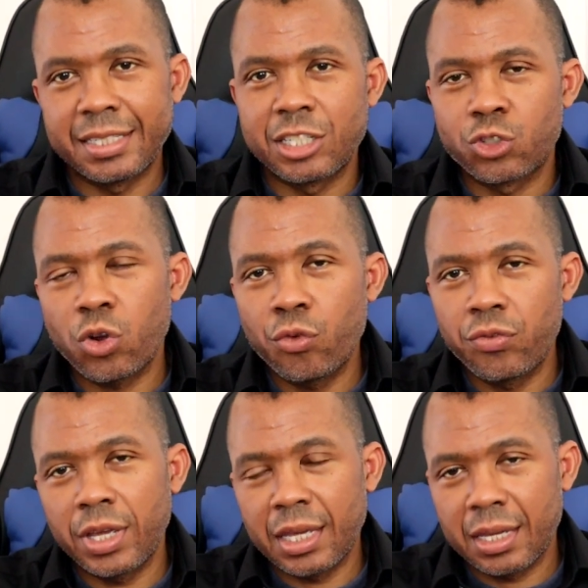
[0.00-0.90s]
it's a
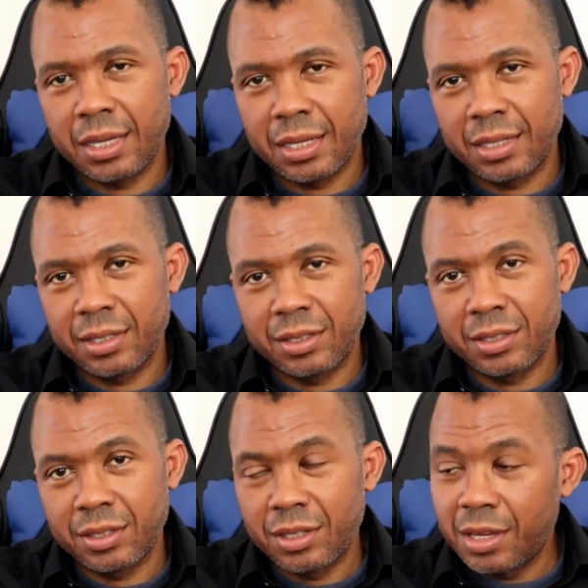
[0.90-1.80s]
trophy.
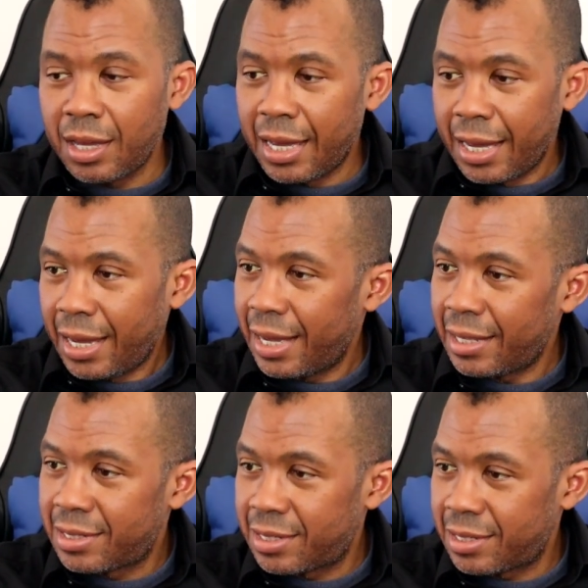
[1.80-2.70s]

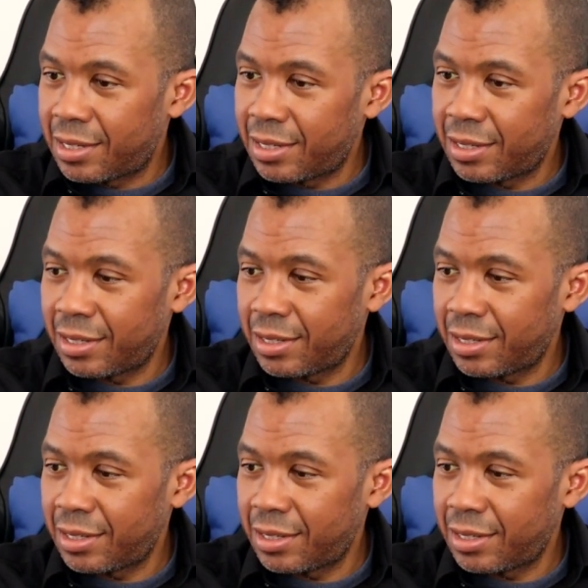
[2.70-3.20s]
It's